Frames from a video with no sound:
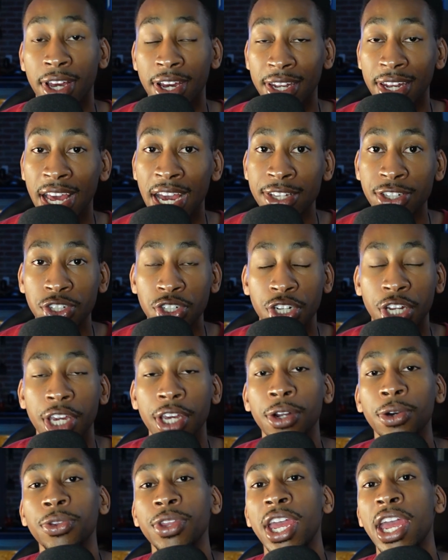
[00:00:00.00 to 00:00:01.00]
a nice
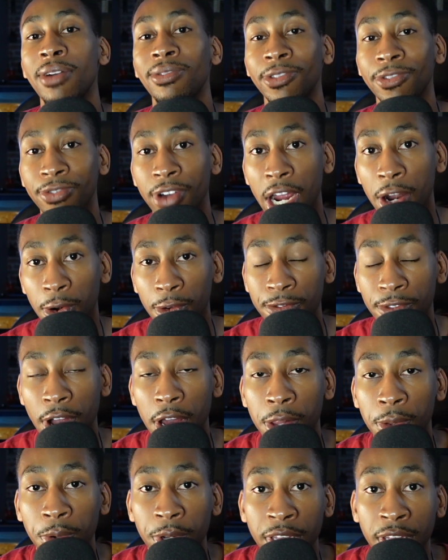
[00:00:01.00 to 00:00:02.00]
channel. They have a viral
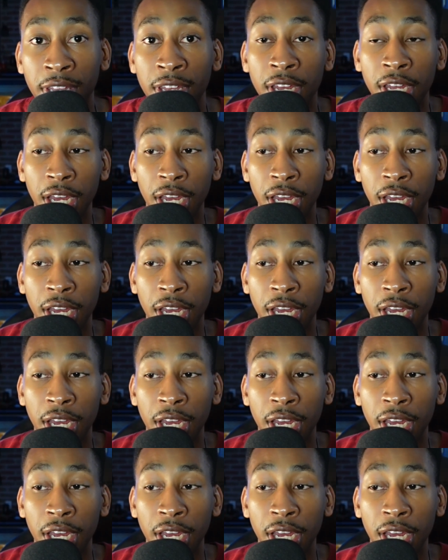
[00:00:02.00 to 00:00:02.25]
following.